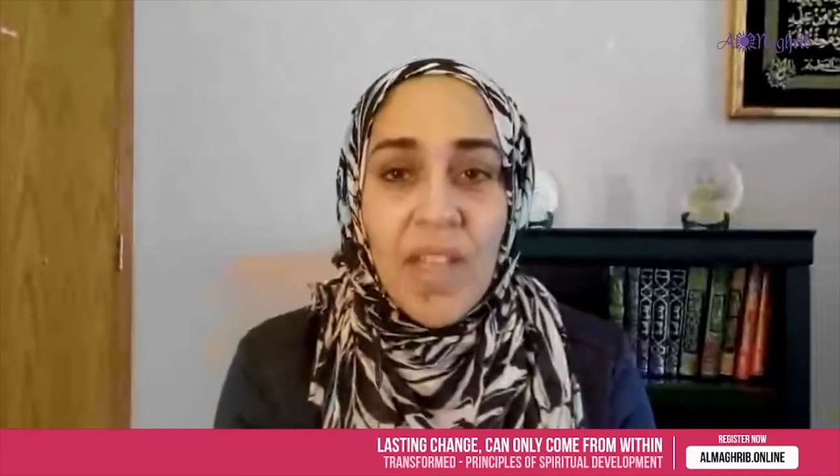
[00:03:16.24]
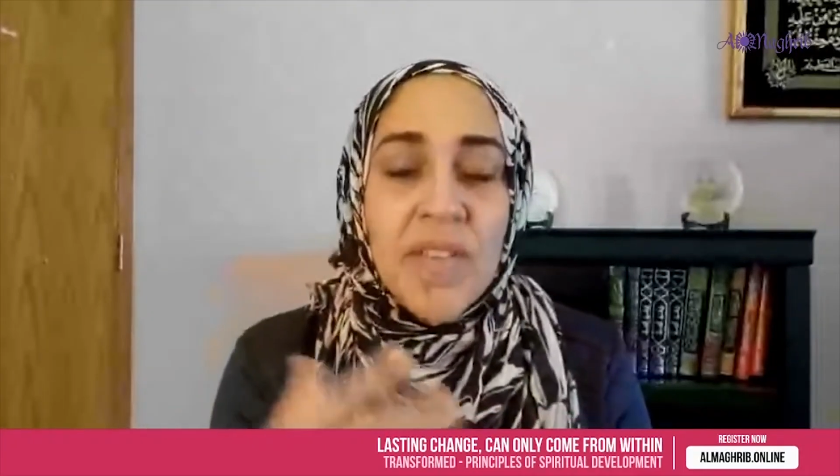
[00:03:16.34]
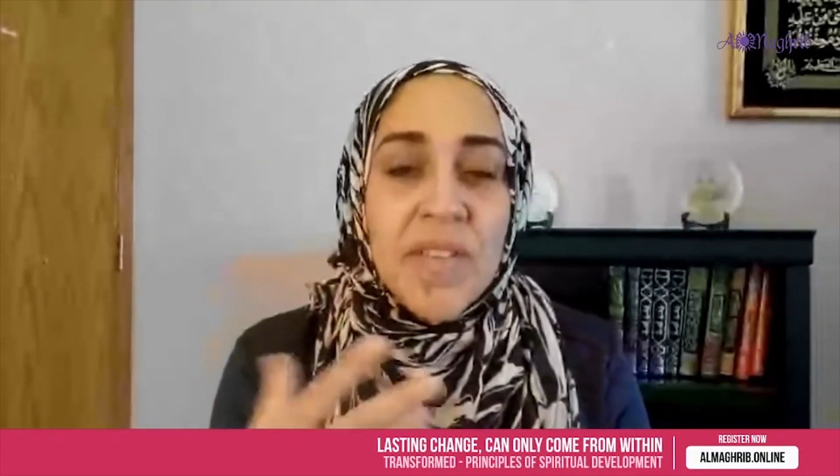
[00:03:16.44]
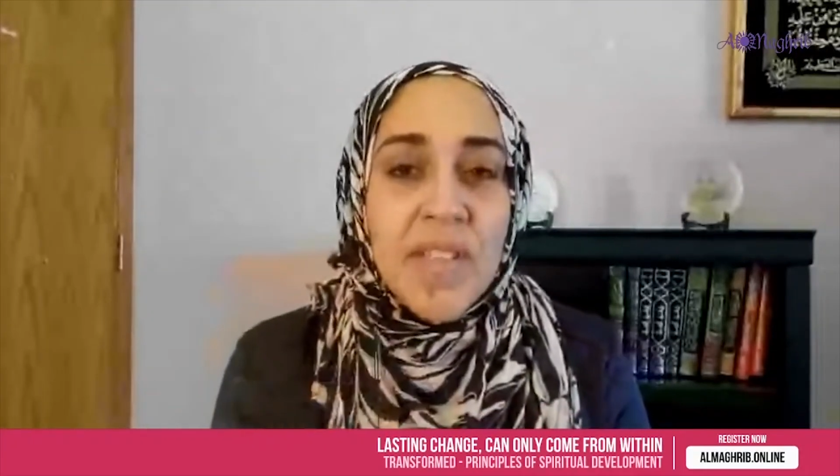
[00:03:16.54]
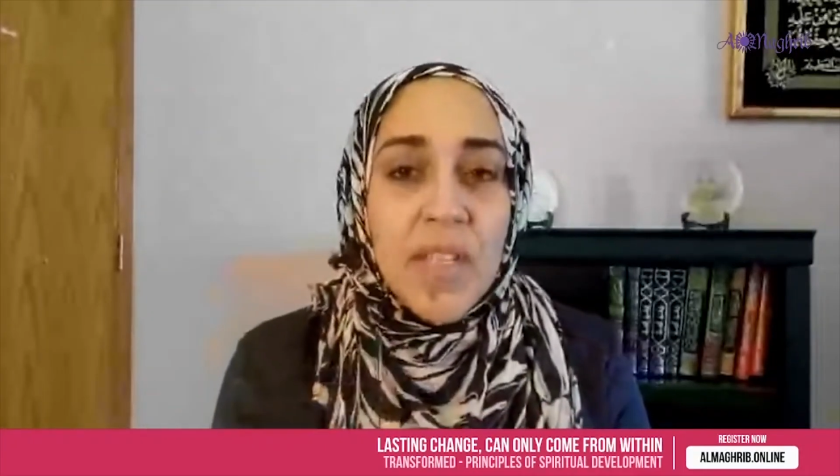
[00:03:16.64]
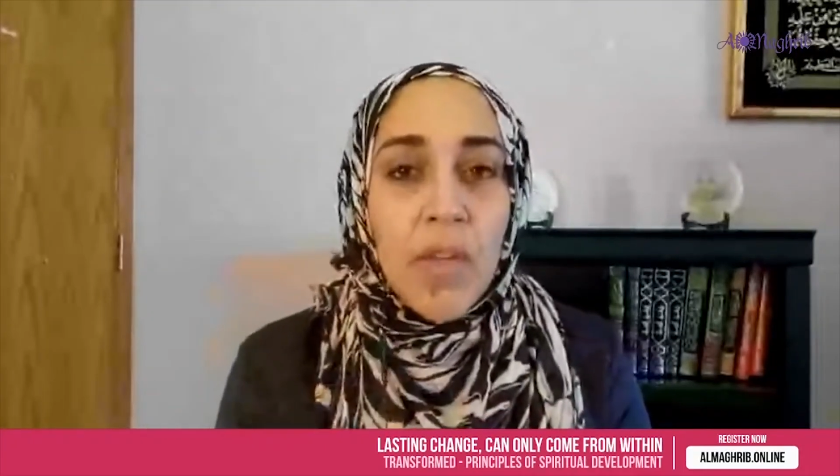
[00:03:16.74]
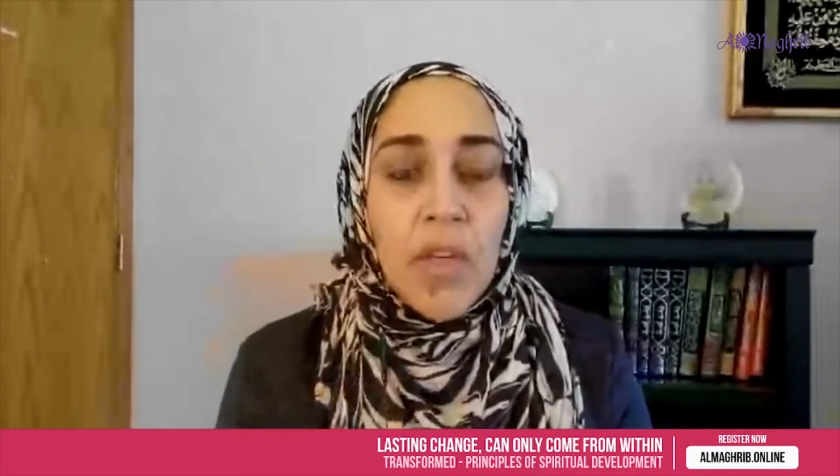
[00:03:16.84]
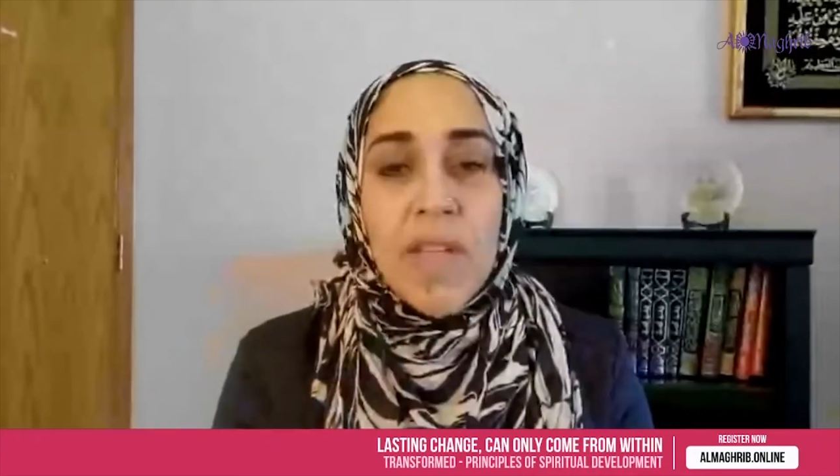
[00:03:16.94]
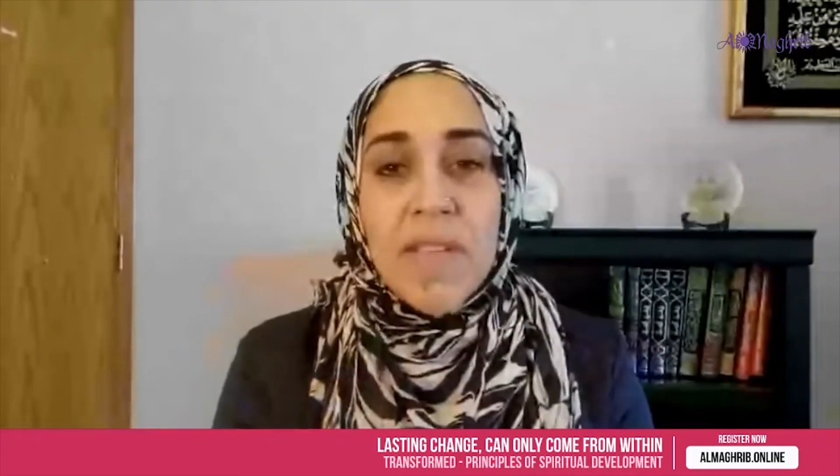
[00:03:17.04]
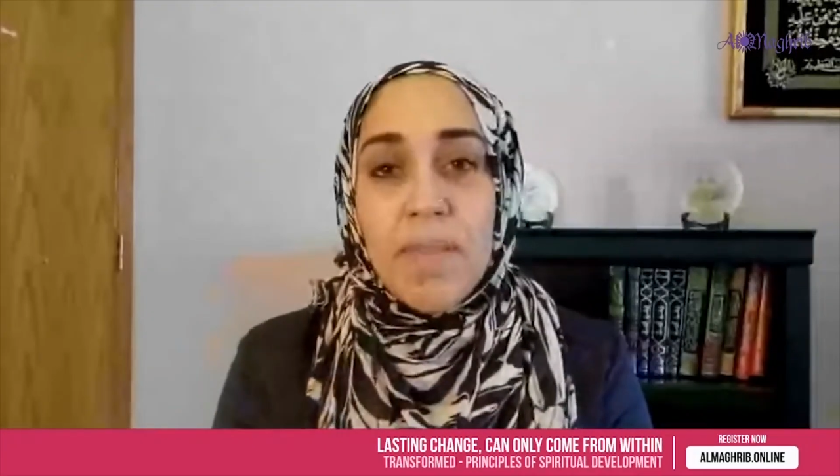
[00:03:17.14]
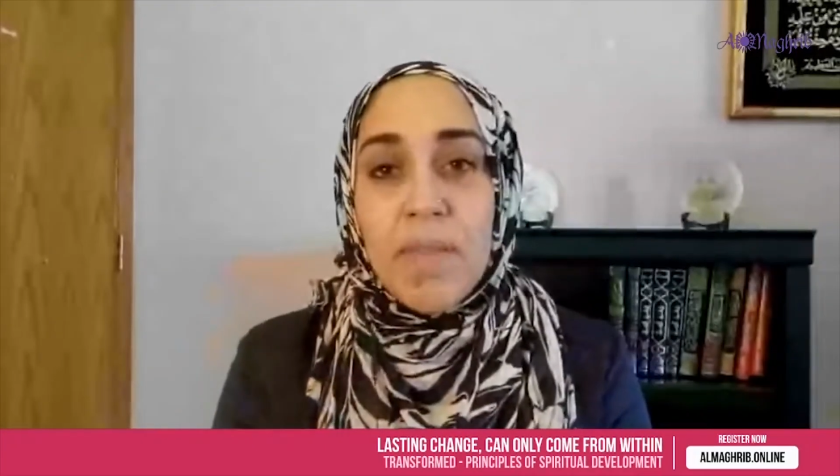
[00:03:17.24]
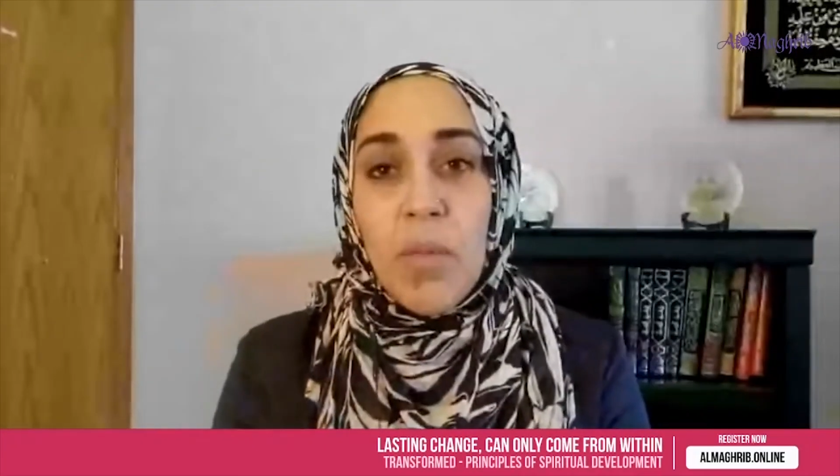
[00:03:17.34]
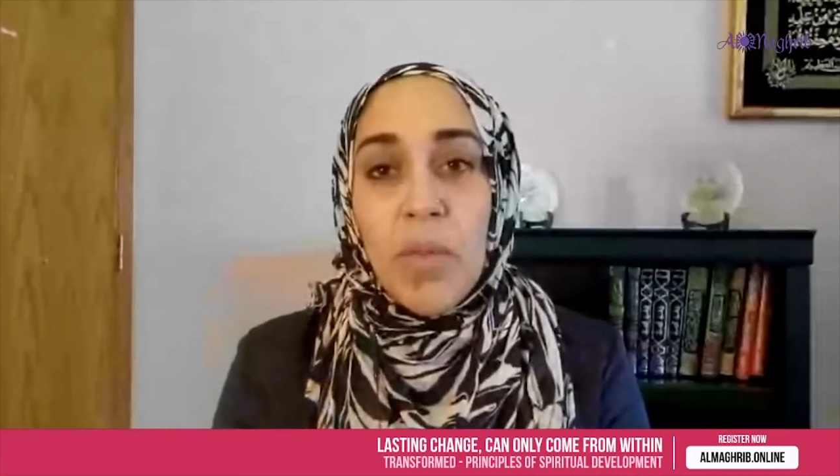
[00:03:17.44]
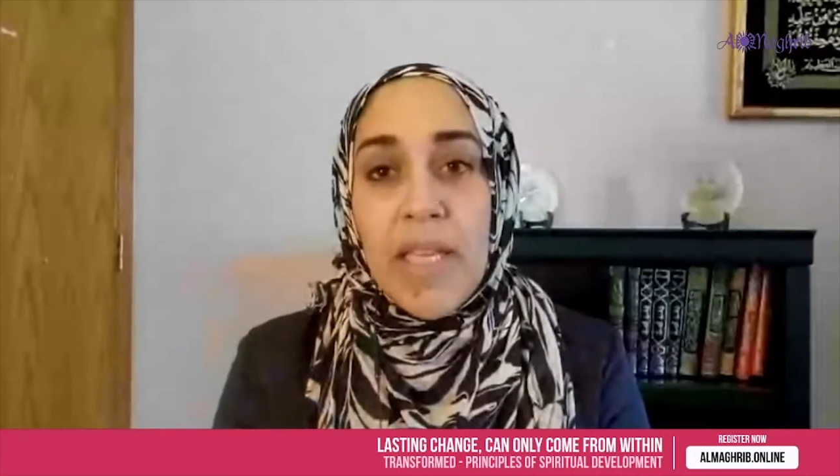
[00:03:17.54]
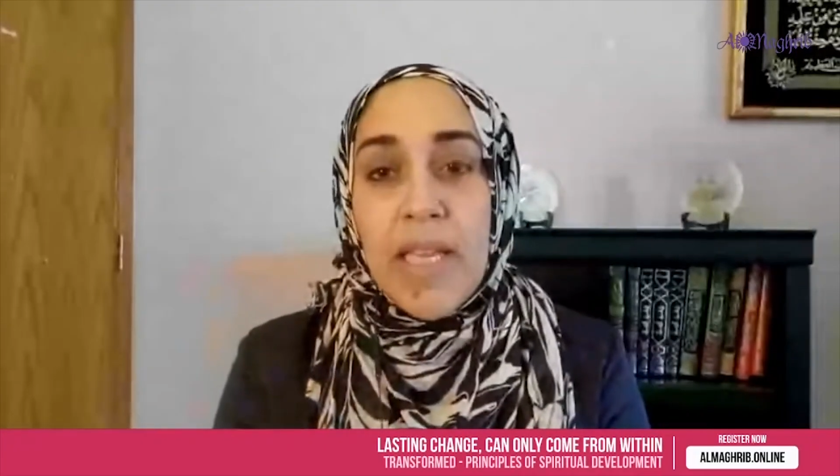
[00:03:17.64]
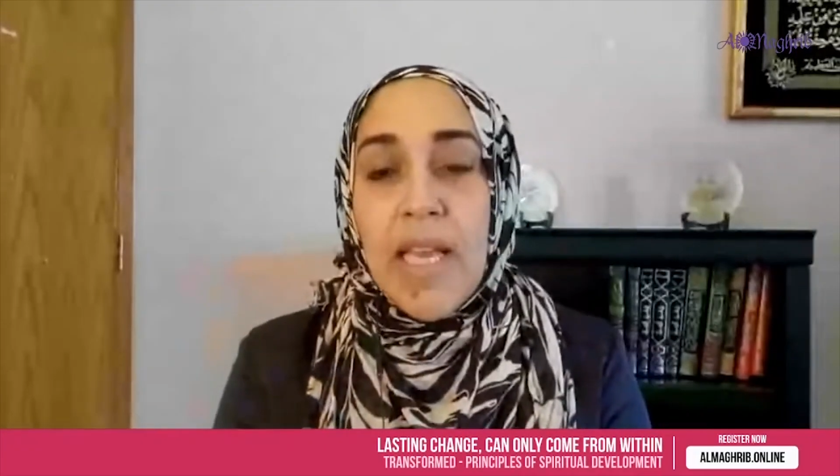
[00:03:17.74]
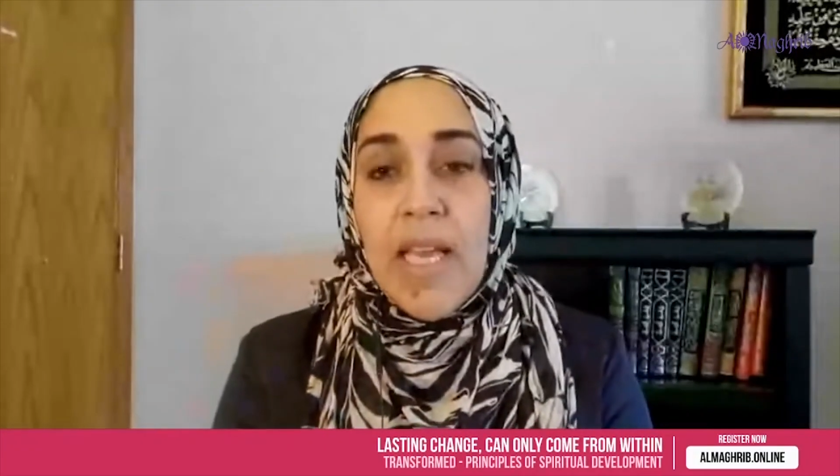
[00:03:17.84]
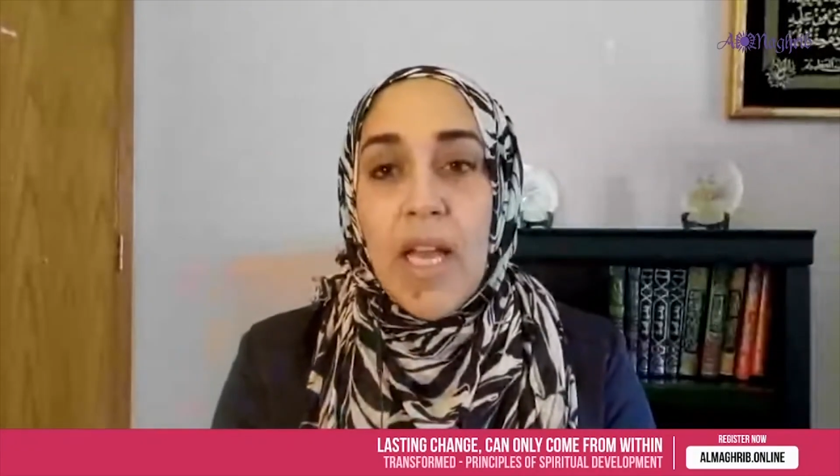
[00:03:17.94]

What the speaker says: And this is another concept I really,